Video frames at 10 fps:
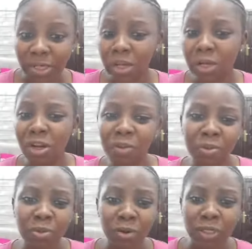I know a lot of
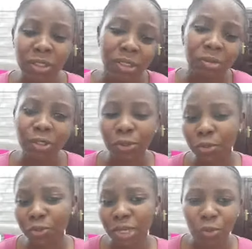people on Instagram tell you,
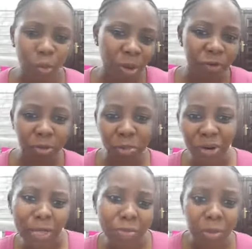yeah, we'll buy from the
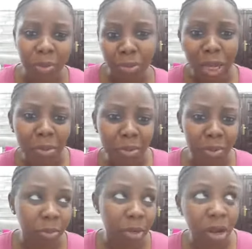brand, blah blah blah blah
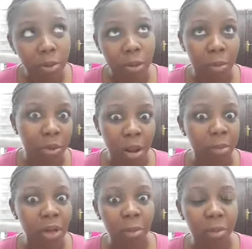blah blah blah
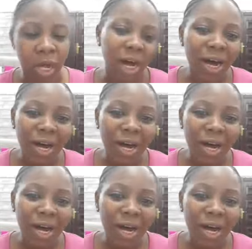blah blah.